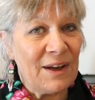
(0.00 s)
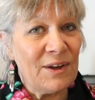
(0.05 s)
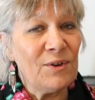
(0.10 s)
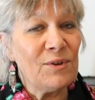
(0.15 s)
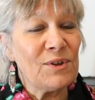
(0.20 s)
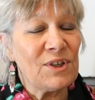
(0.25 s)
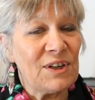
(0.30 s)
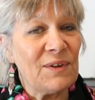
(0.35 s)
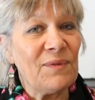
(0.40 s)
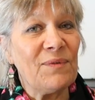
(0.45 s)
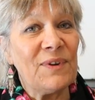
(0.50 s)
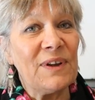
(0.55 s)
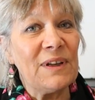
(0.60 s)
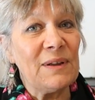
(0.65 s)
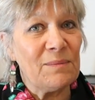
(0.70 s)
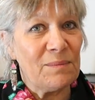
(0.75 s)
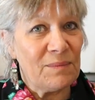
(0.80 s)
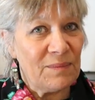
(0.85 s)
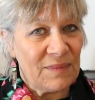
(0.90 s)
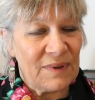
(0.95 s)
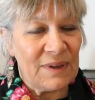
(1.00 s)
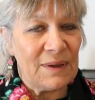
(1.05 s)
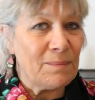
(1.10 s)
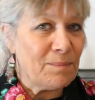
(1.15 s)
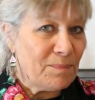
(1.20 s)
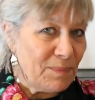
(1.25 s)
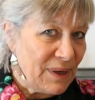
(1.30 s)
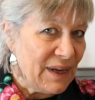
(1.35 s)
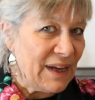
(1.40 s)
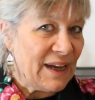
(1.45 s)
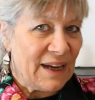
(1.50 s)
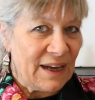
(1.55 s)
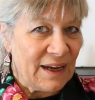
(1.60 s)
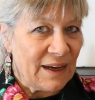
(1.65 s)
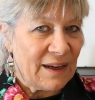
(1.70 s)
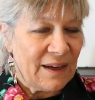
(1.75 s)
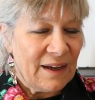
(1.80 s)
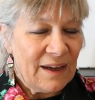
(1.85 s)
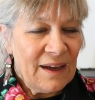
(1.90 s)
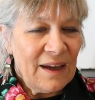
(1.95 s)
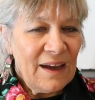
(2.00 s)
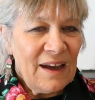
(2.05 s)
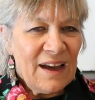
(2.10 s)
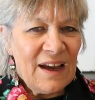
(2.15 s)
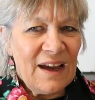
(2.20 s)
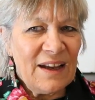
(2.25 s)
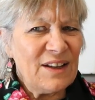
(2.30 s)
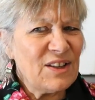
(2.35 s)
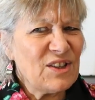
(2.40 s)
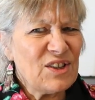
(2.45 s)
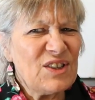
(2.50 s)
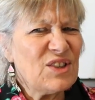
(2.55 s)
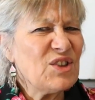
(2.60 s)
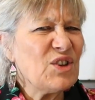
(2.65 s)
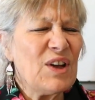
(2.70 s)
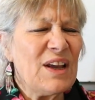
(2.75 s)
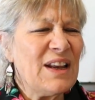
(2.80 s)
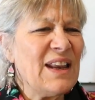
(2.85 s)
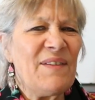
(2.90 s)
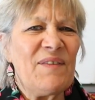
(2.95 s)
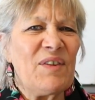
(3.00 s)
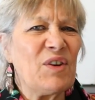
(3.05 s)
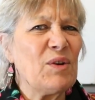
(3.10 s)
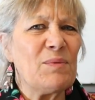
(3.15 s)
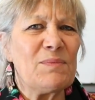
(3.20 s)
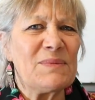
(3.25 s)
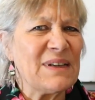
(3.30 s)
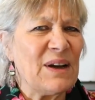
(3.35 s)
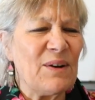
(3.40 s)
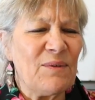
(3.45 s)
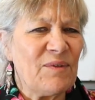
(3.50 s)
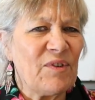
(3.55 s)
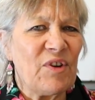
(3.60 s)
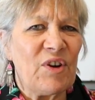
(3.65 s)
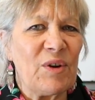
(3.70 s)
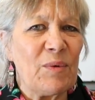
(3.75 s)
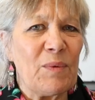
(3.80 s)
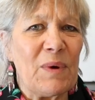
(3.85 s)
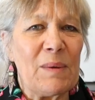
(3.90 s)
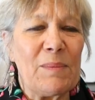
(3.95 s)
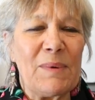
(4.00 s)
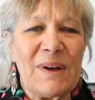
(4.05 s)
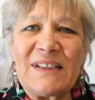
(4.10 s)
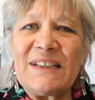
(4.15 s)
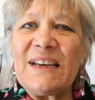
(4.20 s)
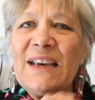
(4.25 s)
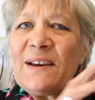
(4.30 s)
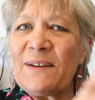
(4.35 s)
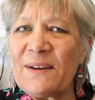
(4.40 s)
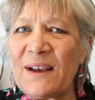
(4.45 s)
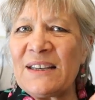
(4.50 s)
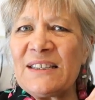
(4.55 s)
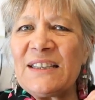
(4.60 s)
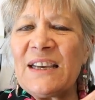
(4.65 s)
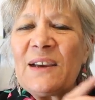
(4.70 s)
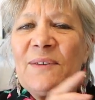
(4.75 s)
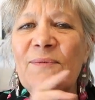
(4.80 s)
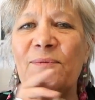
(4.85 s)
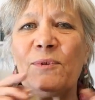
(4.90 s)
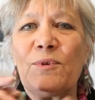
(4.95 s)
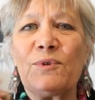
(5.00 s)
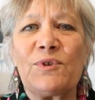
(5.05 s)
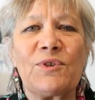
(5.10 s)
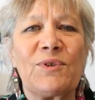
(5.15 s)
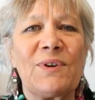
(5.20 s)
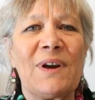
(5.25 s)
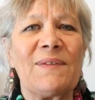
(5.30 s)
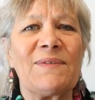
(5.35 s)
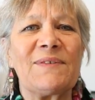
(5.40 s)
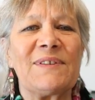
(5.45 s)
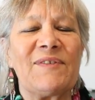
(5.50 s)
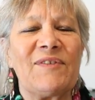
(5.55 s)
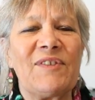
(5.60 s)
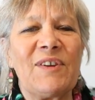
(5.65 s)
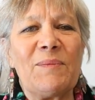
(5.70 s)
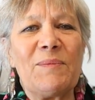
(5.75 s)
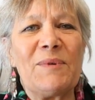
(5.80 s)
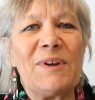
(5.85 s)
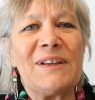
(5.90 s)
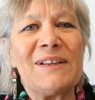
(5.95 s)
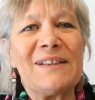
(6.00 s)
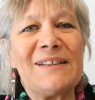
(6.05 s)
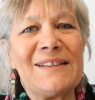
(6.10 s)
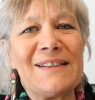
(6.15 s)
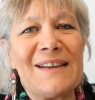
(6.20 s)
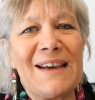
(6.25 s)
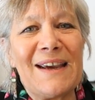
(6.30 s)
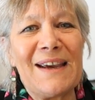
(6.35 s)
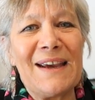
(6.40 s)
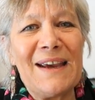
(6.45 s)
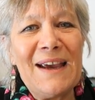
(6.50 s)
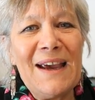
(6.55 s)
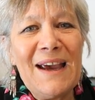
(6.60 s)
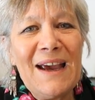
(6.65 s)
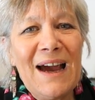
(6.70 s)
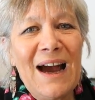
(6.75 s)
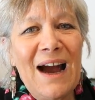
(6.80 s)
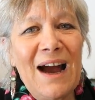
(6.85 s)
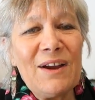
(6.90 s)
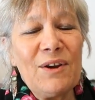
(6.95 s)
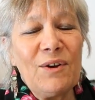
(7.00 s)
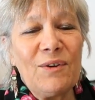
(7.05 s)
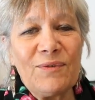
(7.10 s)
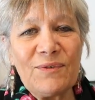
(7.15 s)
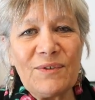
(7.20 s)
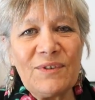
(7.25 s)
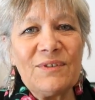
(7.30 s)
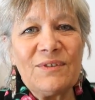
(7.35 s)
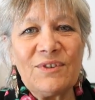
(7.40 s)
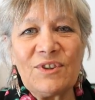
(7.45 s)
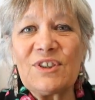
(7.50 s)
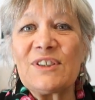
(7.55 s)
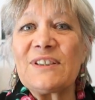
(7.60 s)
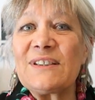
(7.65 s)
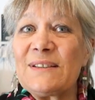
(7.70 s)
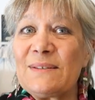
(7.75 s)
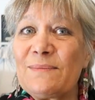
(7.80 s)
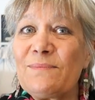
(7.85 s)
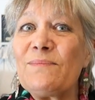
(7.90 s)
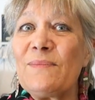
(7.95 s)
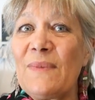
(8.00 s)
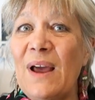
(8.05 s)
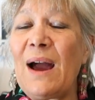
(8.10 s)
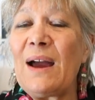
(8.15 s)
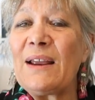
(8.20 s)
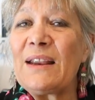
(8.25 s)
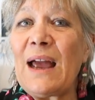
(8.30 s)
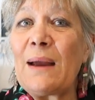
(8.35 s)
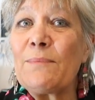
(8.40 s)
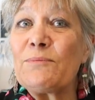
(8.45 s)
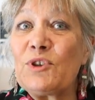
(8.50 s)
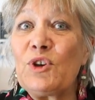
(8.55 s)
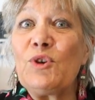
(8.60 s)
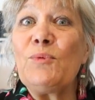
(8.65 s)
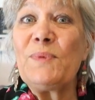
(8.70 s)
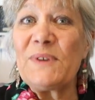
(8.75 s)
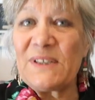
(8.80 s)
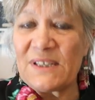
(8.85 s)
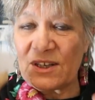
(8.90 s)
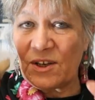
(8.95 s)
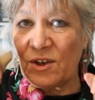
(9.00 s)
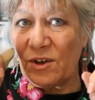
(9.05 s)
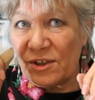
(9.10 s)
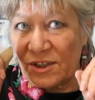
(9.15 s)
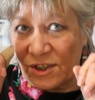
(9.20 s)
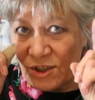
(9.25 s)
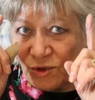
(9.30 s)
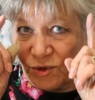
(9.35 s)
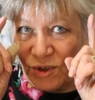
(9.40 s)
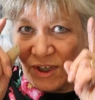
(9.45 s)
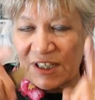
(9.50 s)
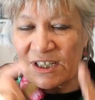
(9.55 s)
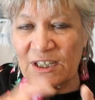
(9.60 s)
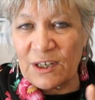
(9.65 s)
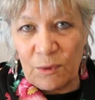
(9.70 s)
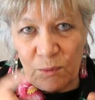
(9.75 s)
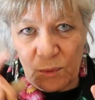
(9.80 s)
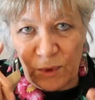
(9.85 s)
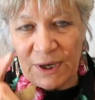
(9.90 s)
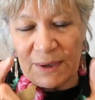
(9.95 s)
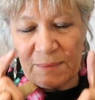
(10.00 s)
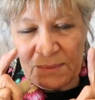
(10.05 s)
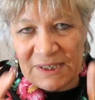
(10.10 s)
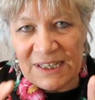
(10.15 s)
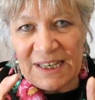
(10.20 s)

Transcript: usually film them playing, and it never comes out very well. But I take photographs of them, and I often I'm too busy concentrating on what